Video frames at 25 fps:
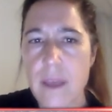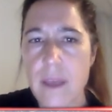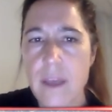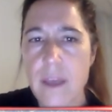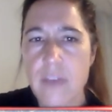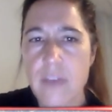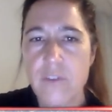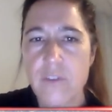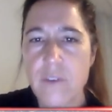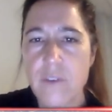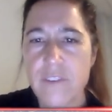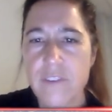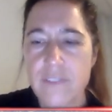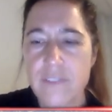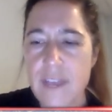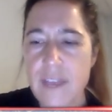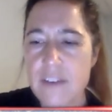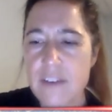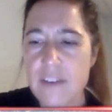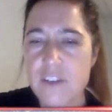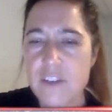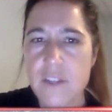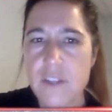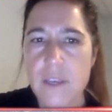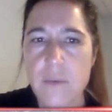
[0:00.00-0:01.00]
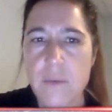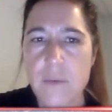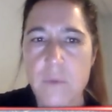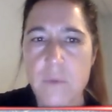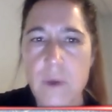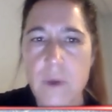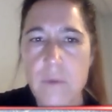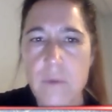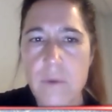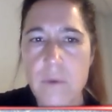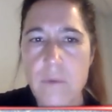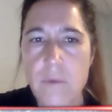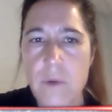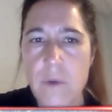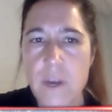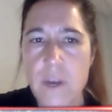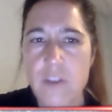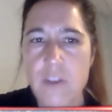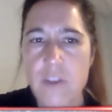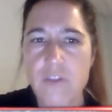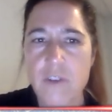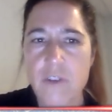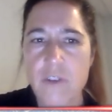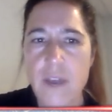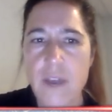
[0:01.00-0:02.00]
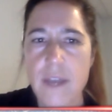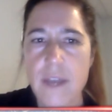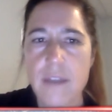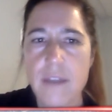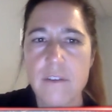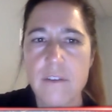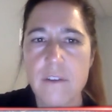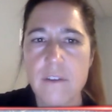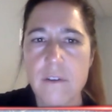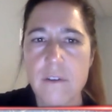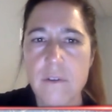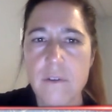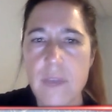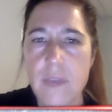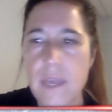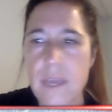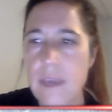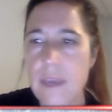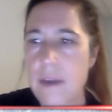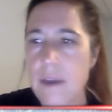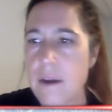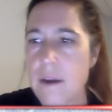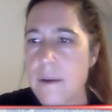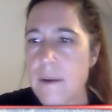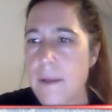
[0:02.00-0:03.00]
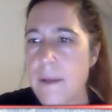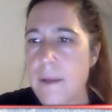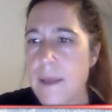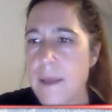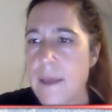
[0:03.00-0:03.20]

So essentially what we want to try to do here